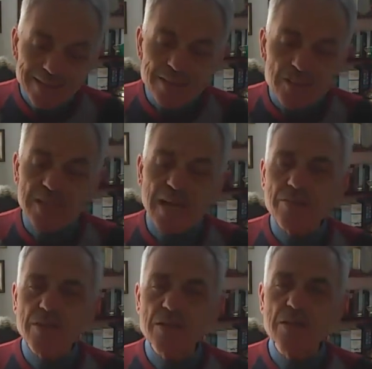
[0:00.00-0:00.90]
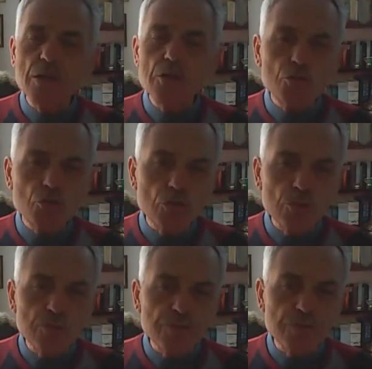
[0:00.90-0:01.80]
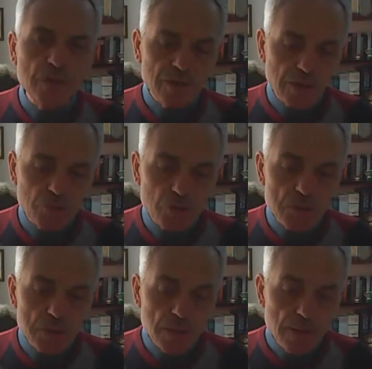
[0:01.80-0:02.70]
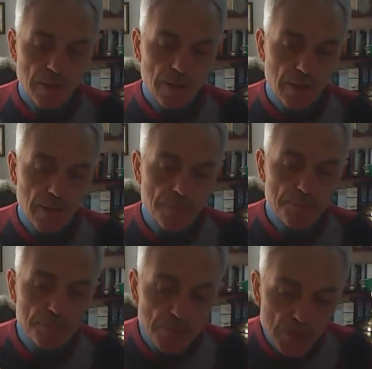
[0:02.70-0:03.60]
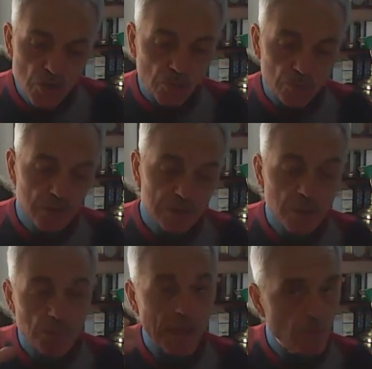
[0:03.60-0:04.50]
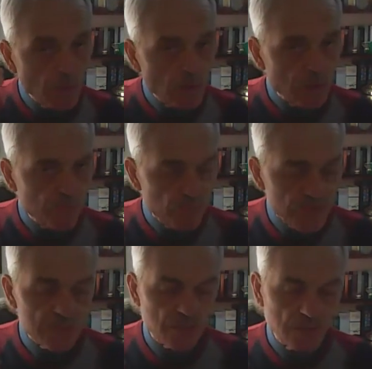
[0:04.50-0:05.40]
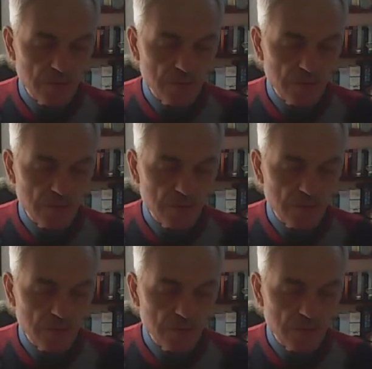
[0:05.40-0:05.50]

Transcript: and discover a truth that was beyond the power of reason.